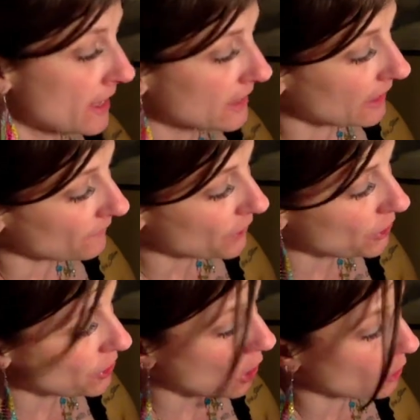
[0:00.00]
that if the
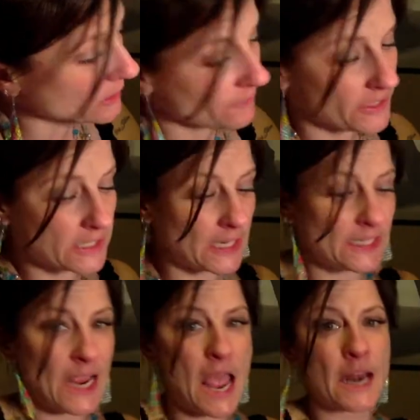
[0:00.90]
nose of the
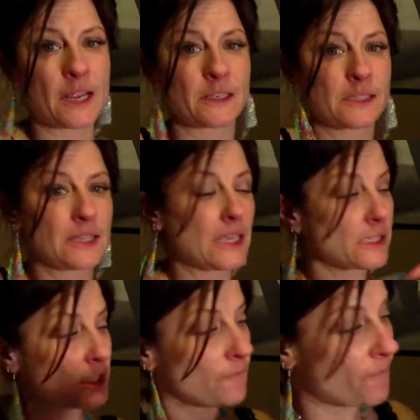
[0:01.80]
Titanic is
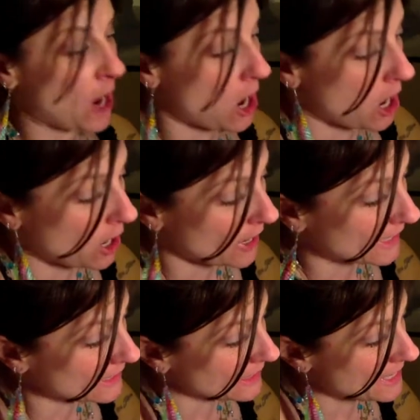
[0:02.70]
this far
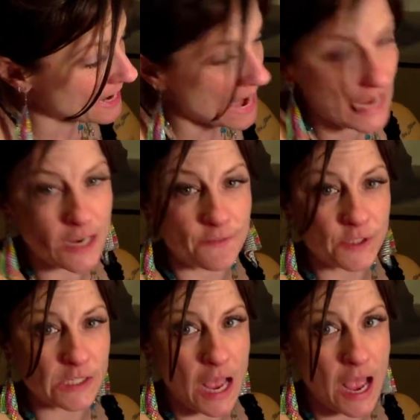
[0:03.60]
into the negative
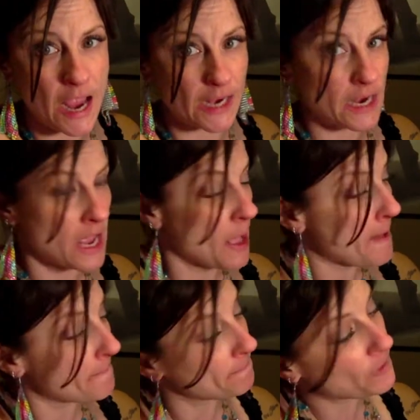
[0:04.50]
side,
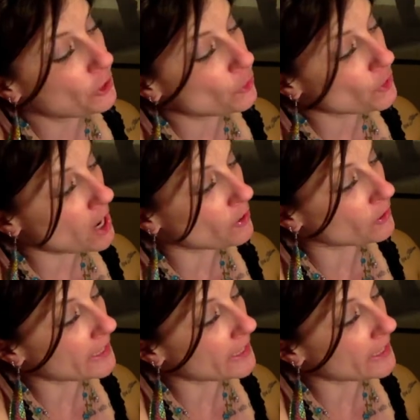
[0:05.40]
you not only